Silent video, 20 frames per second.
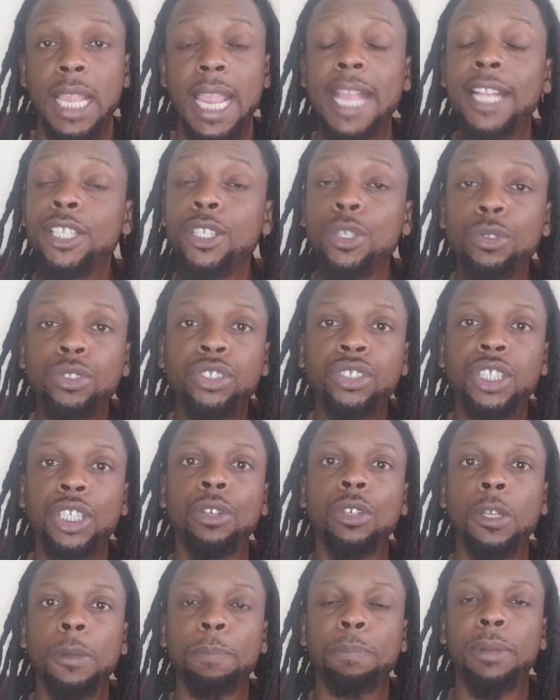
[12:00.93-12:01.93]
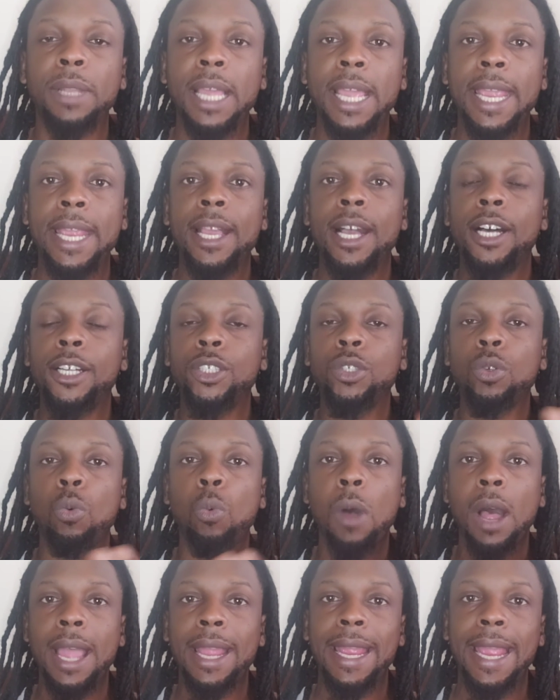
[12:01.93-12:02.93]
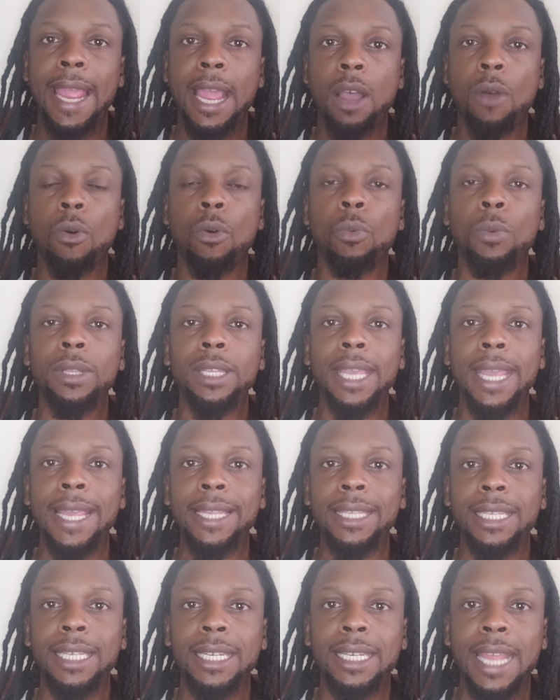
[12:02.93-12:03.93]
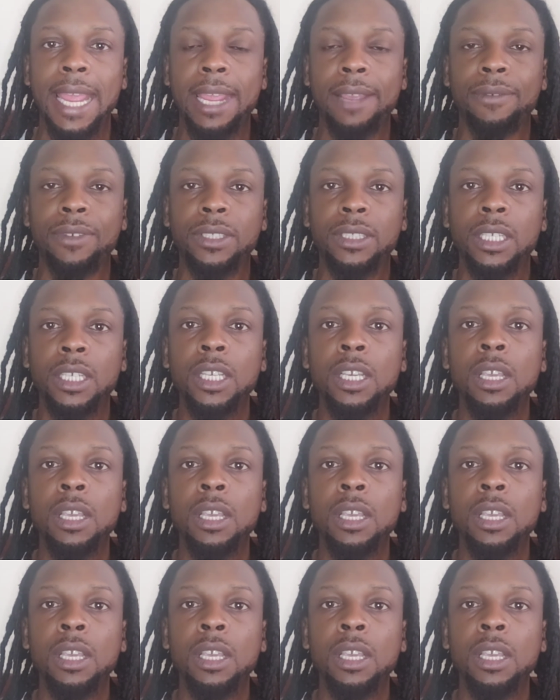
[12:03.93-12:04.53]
And you still can play a Dwight Howard with Anthony Davis